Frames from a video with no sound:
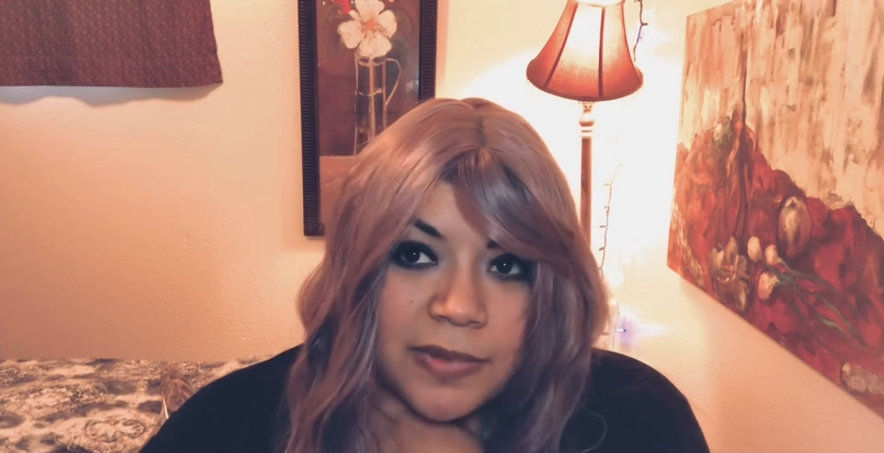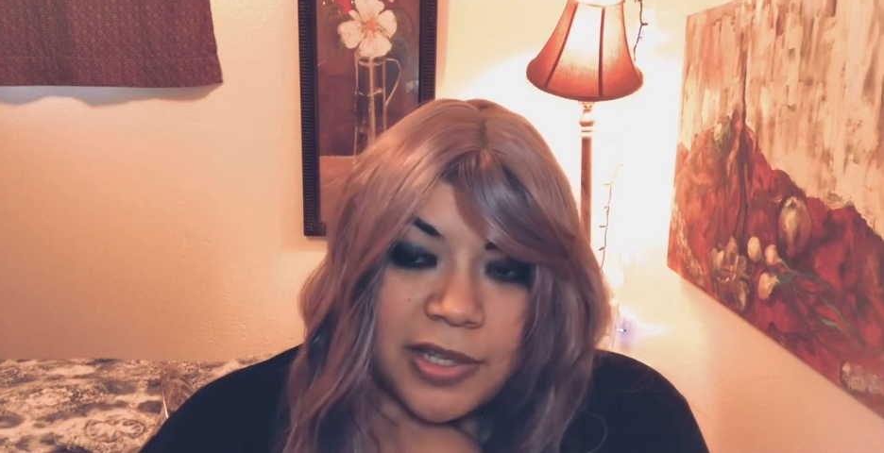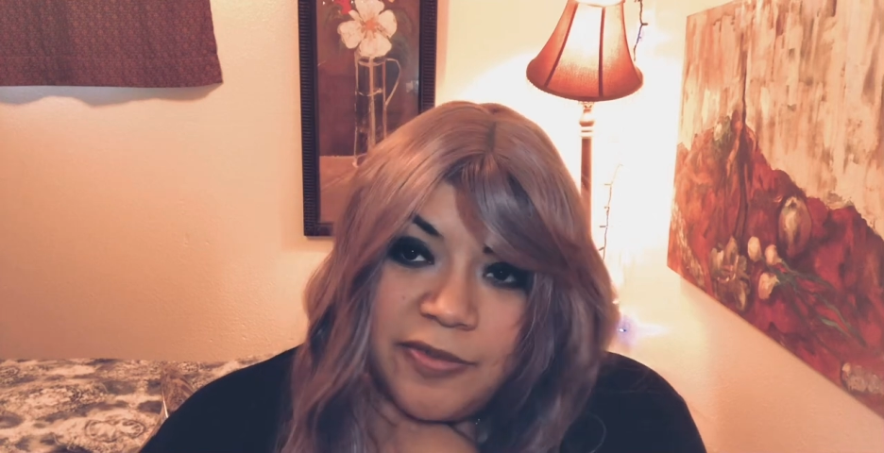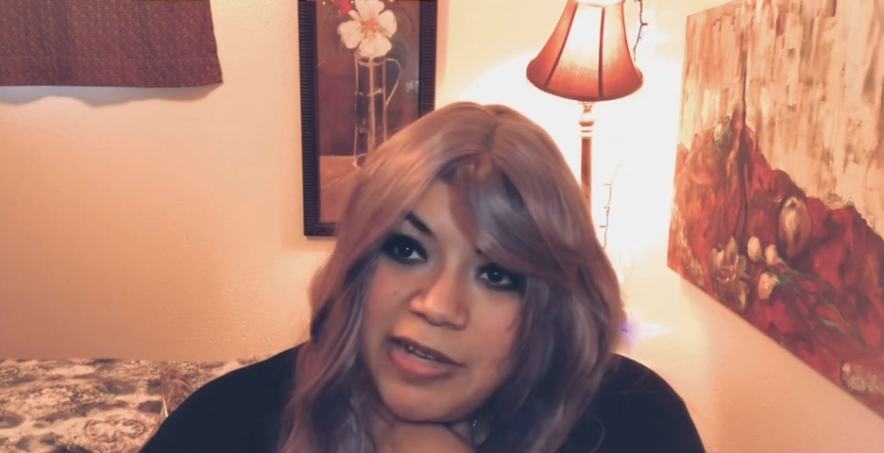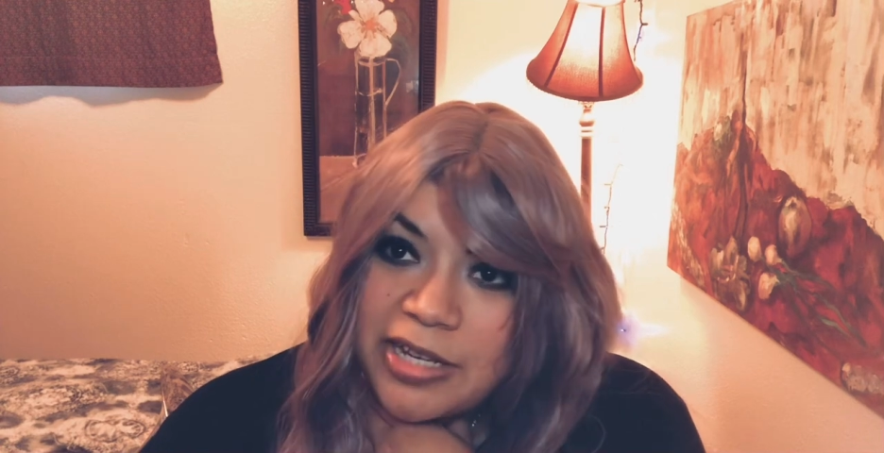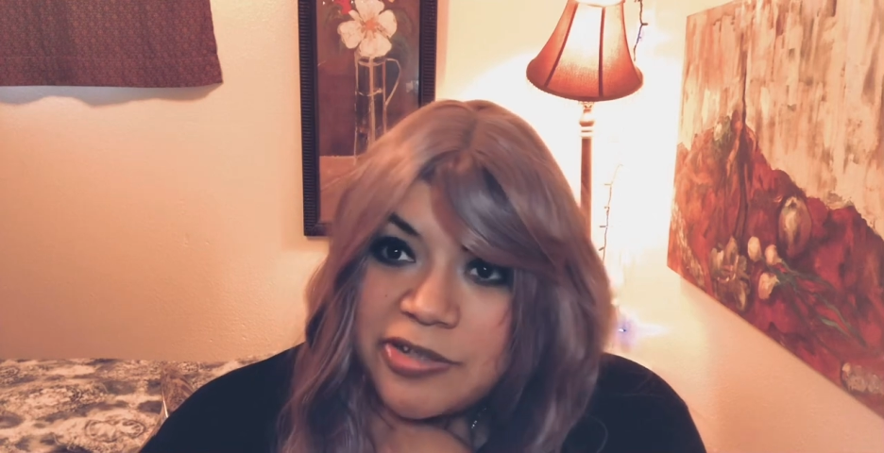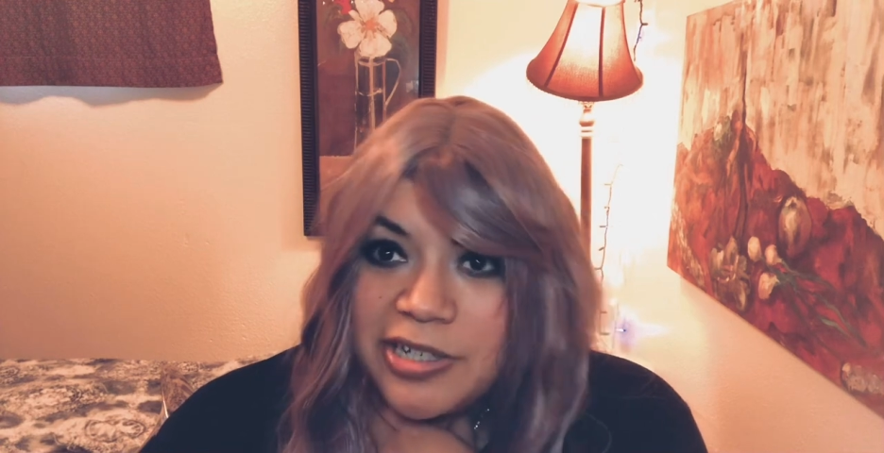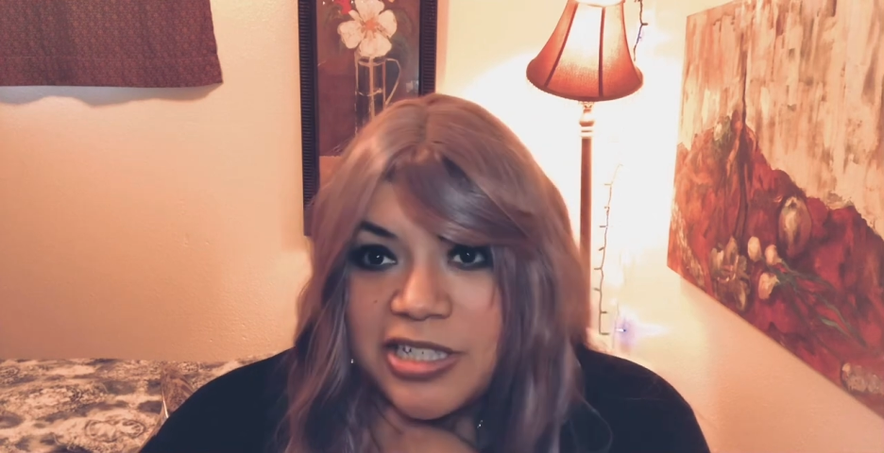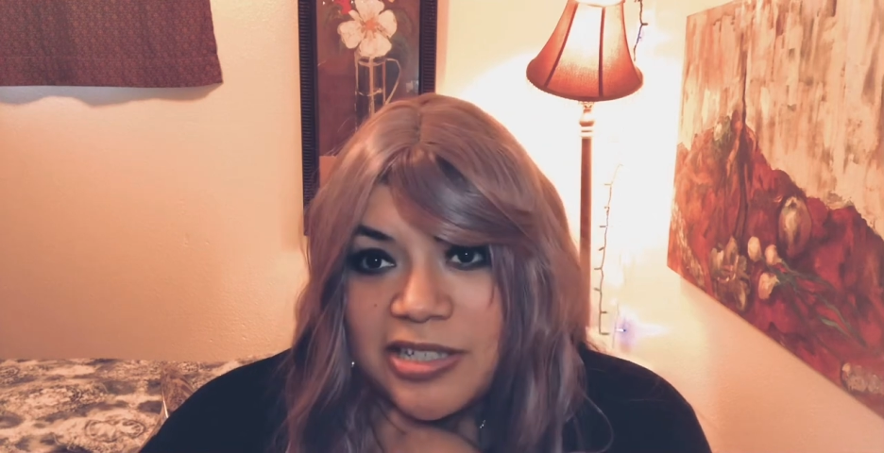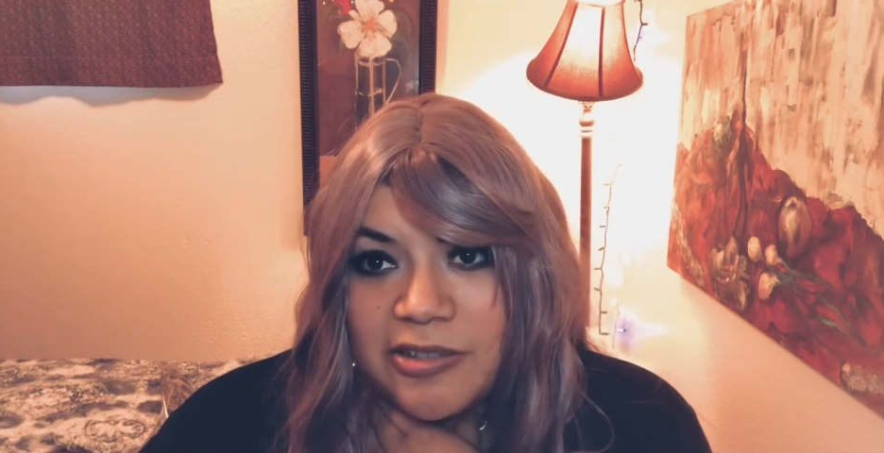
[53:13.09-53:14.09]
neck
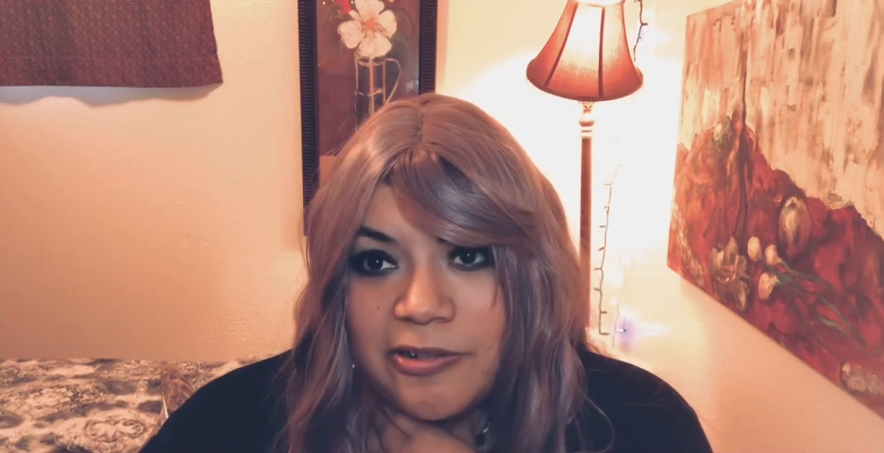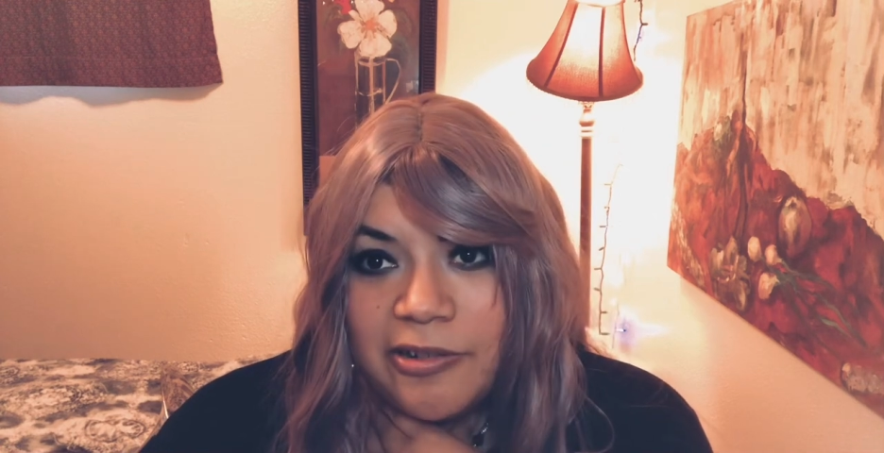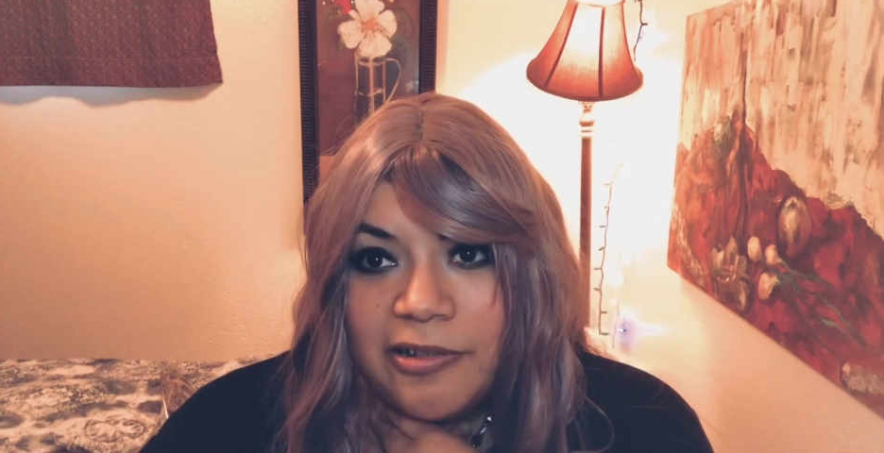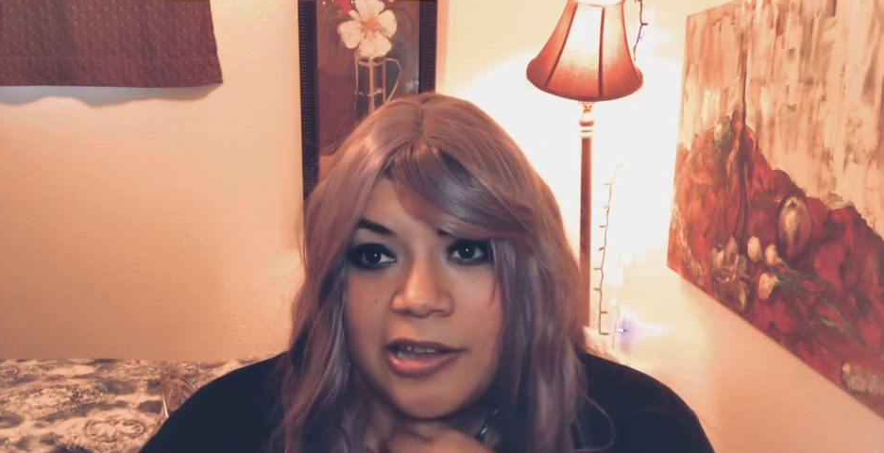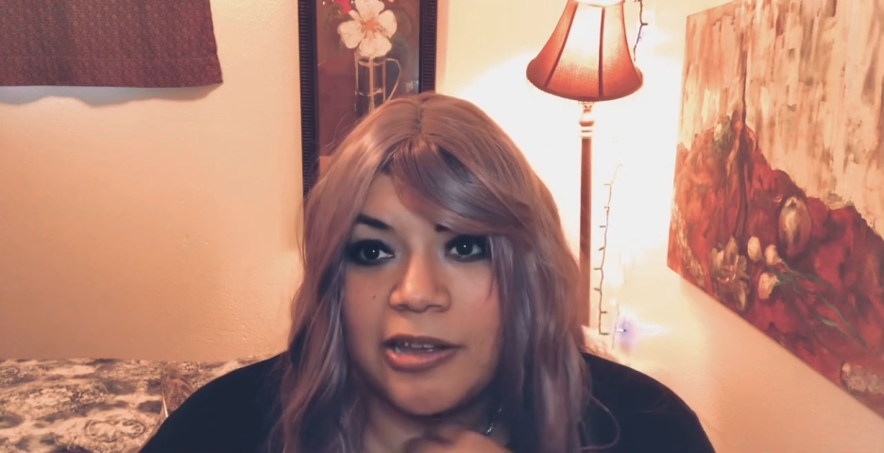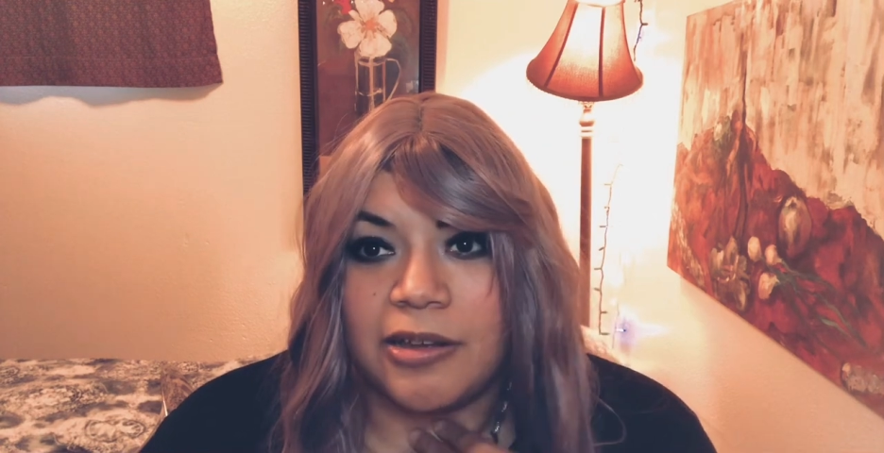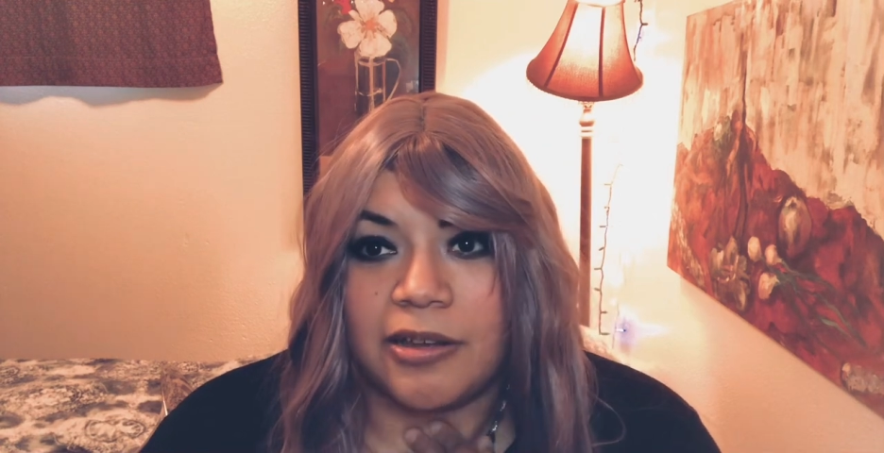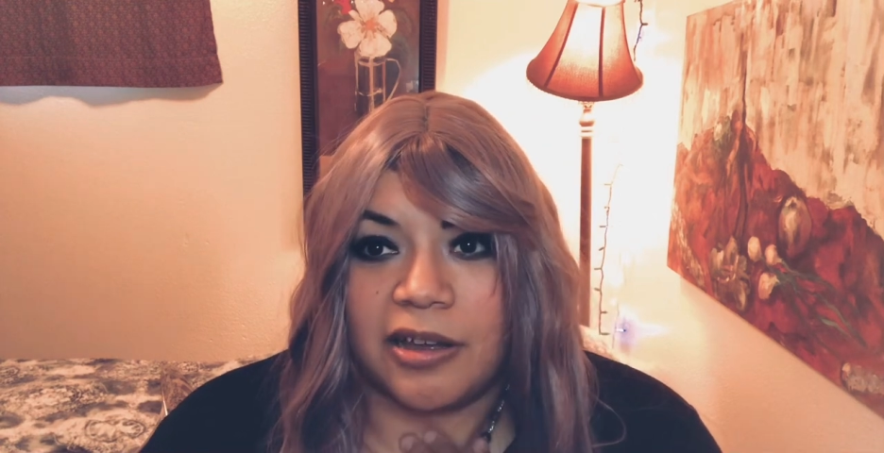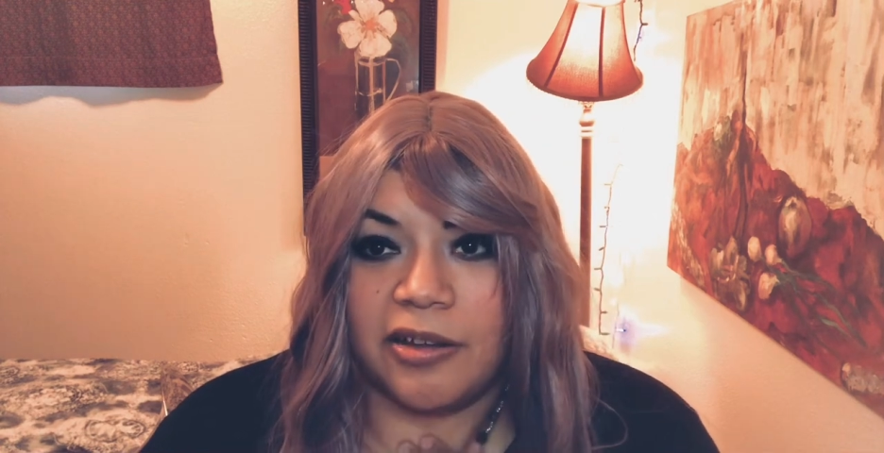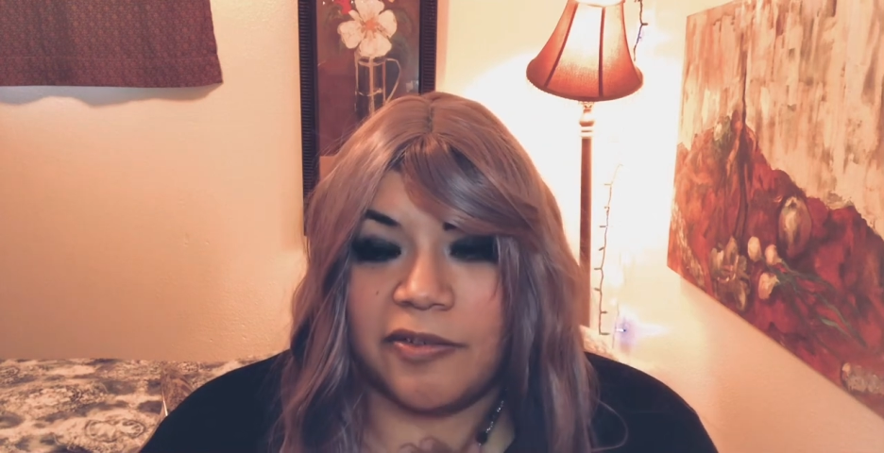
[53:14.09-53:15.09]
stretches or
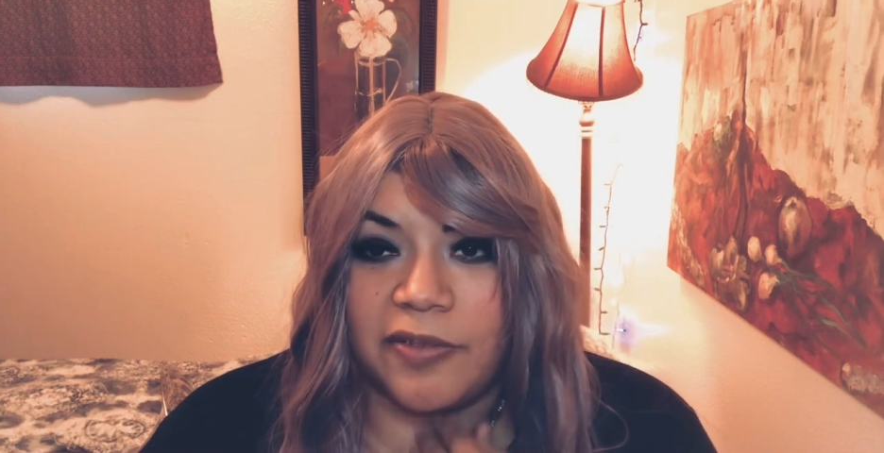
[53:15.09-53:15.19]
of